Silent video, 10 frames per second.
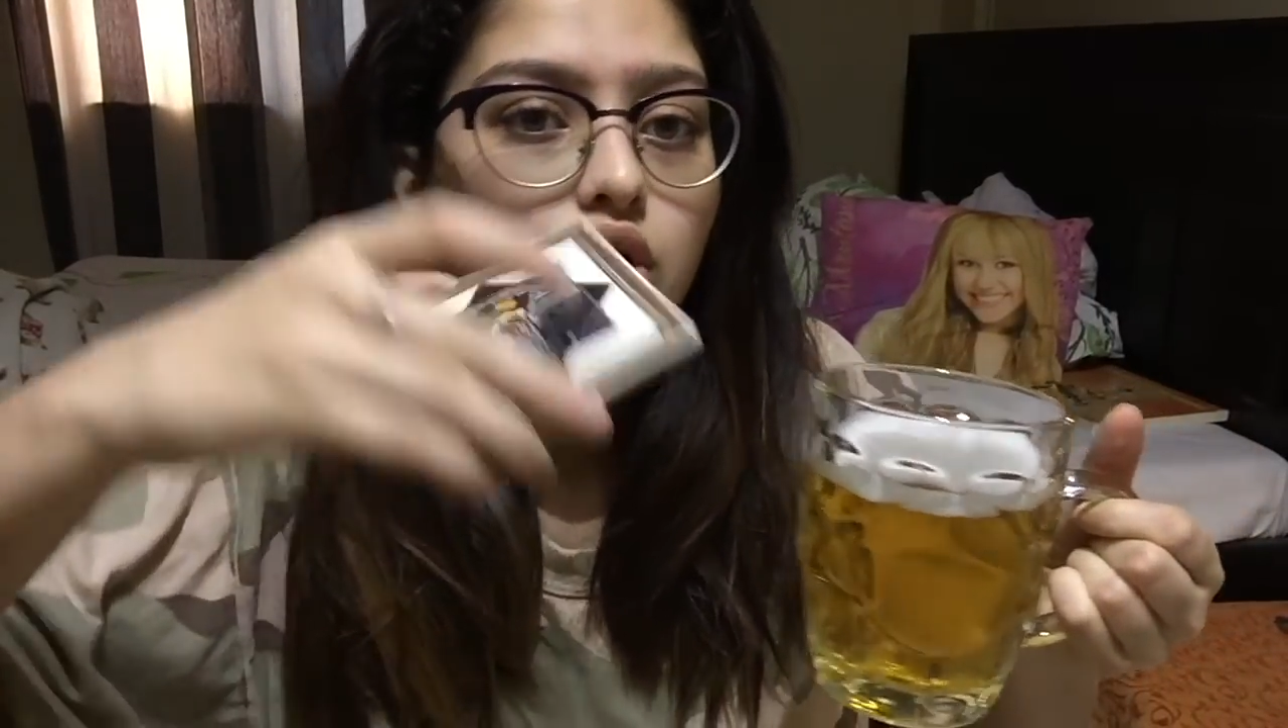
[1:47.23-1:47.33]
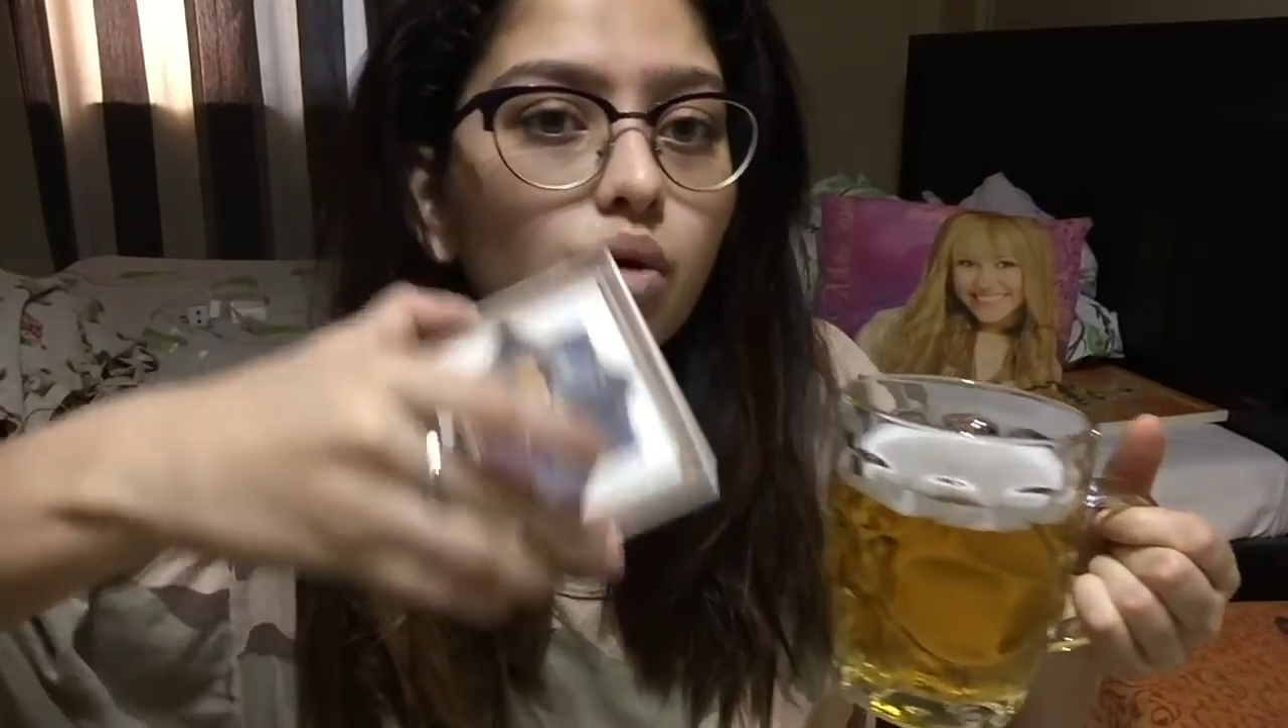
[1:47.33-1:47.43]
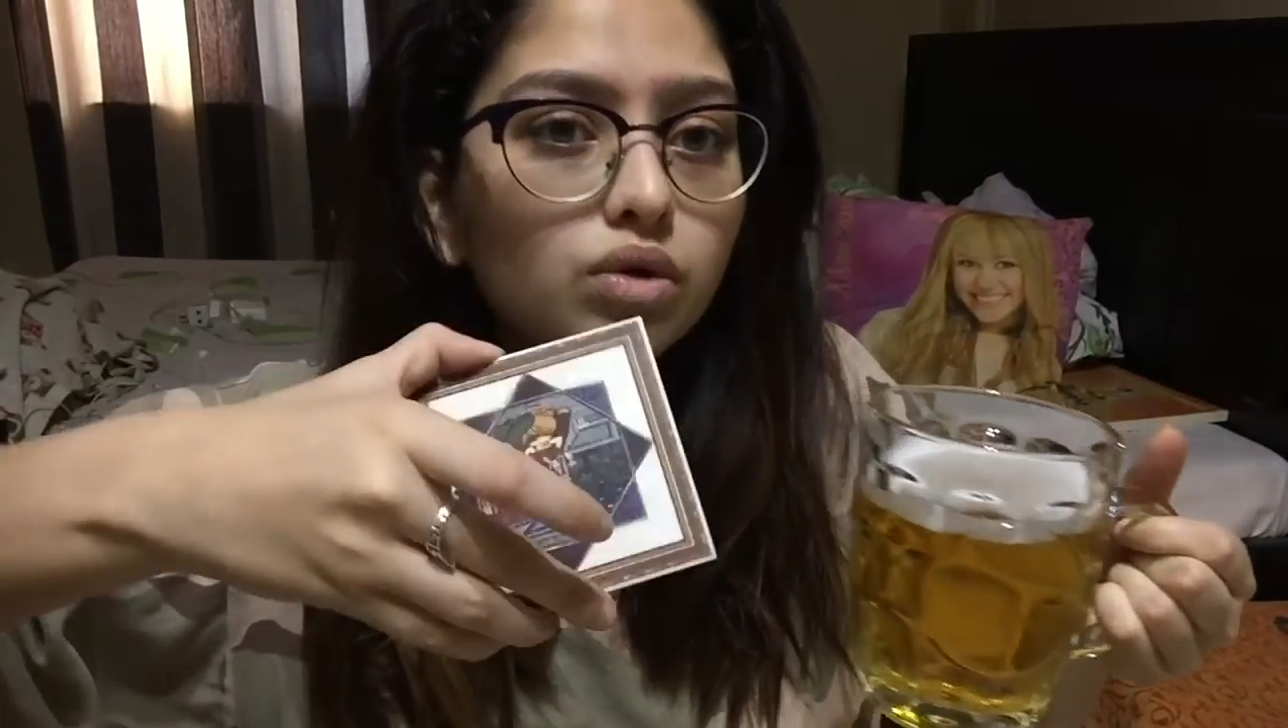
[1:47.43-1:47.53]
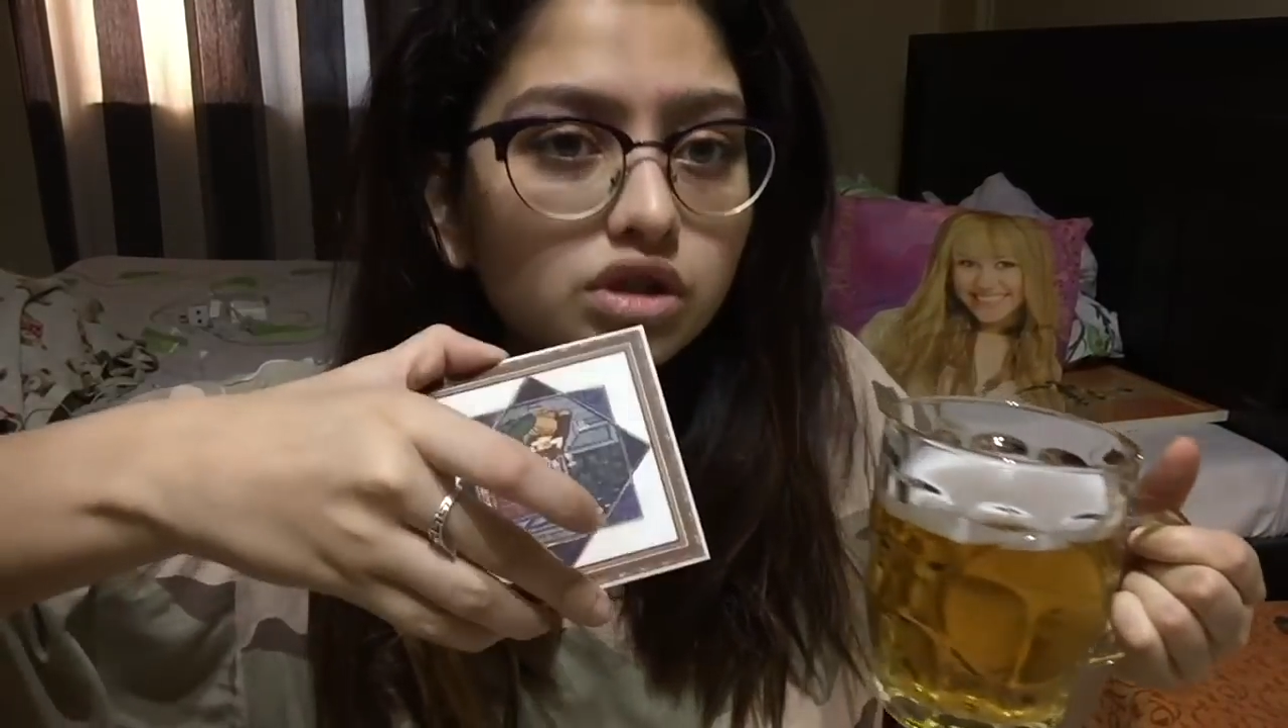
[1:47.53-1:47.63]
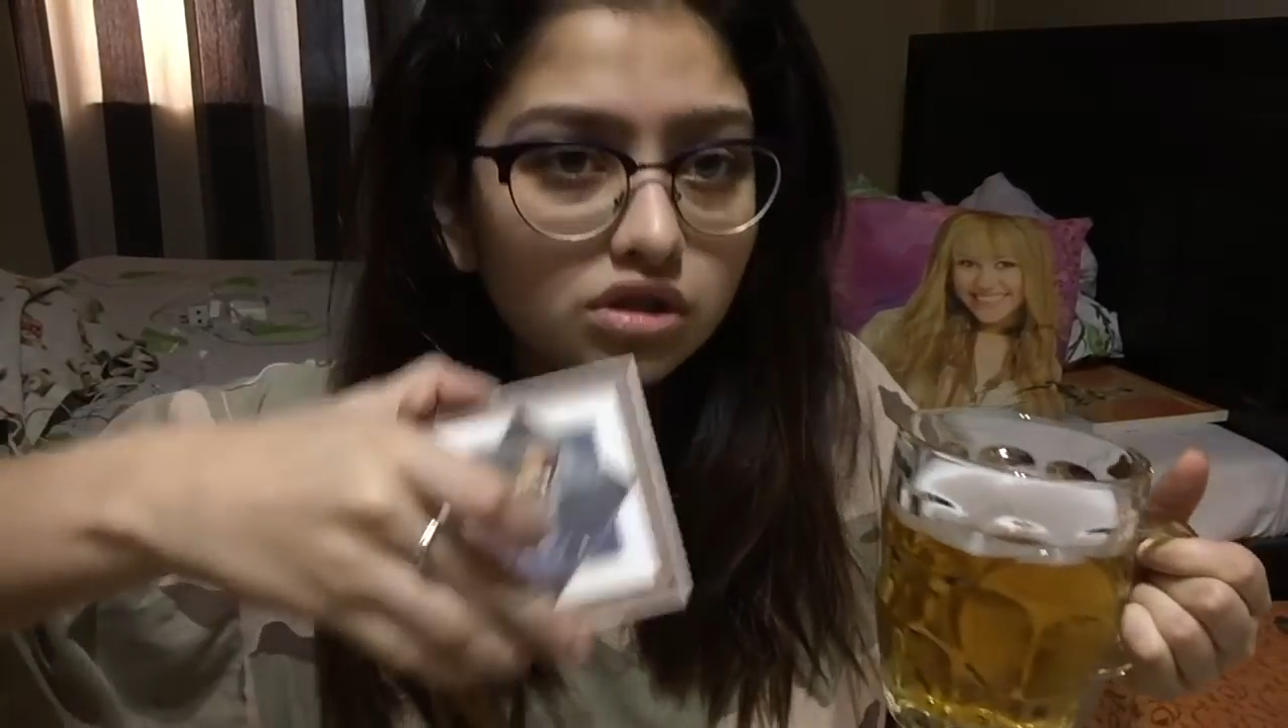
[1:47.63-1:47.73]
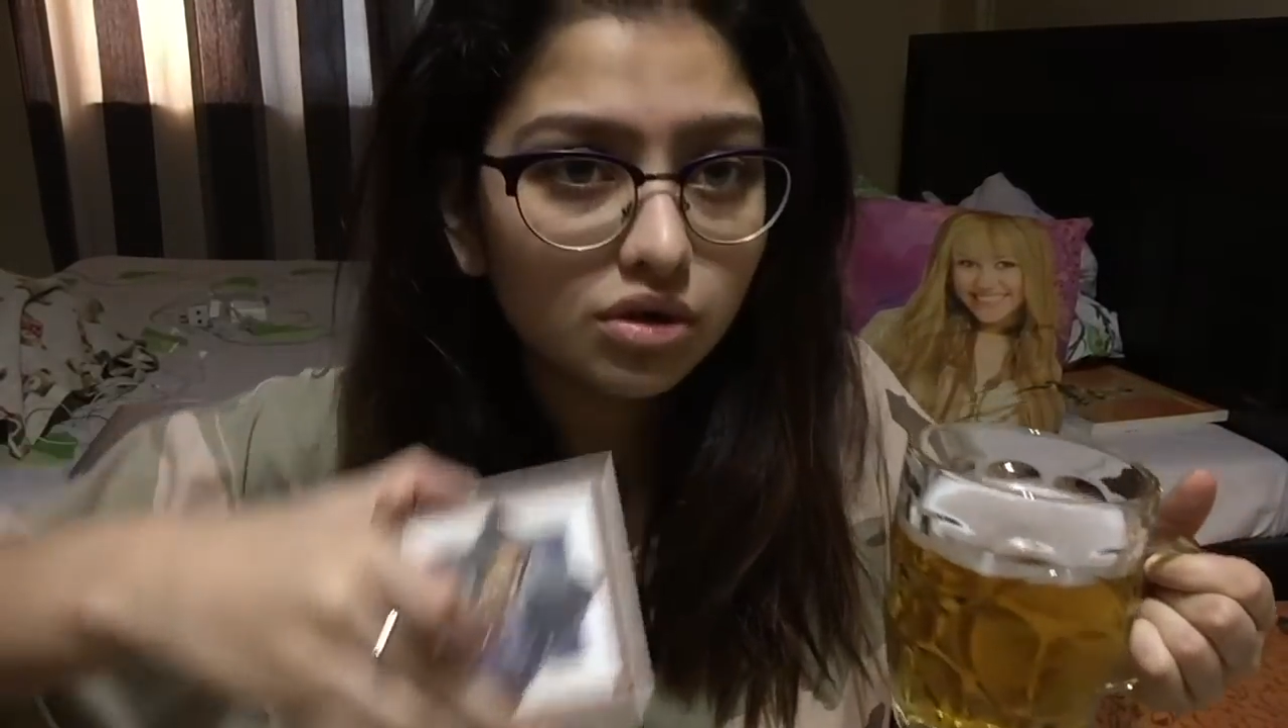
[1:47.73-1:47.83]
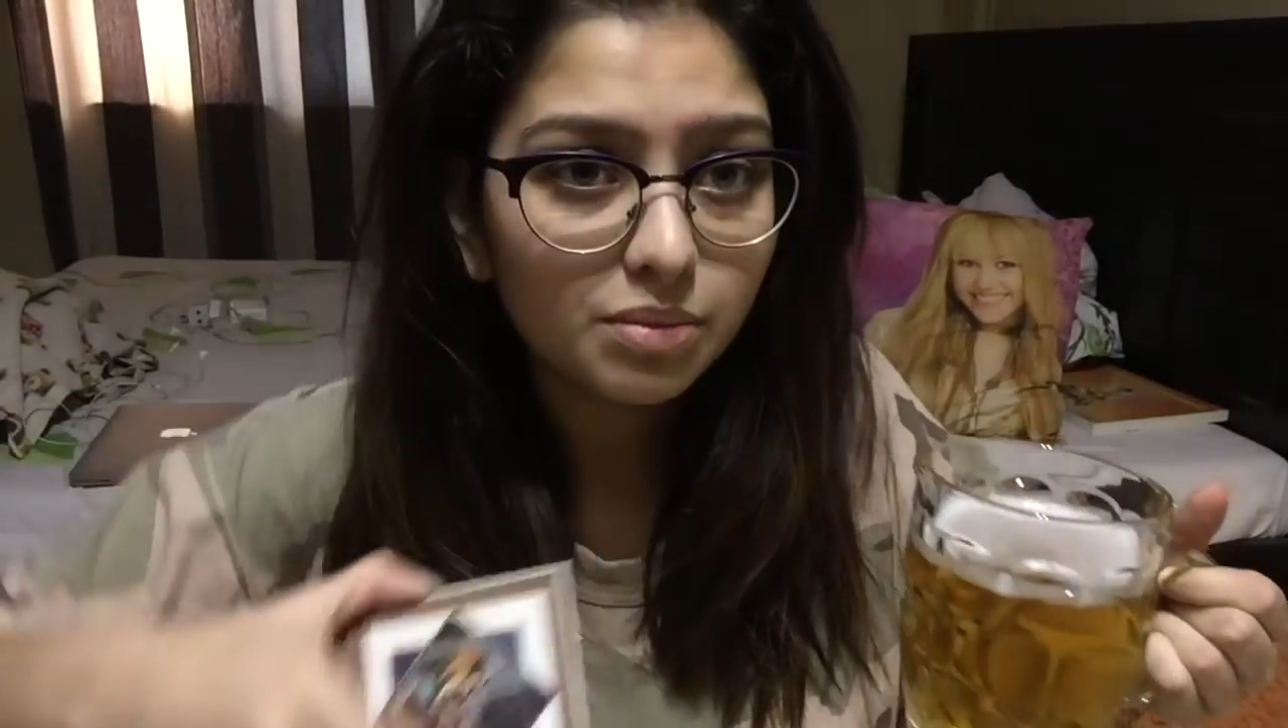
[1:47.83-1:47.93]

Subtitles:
coaster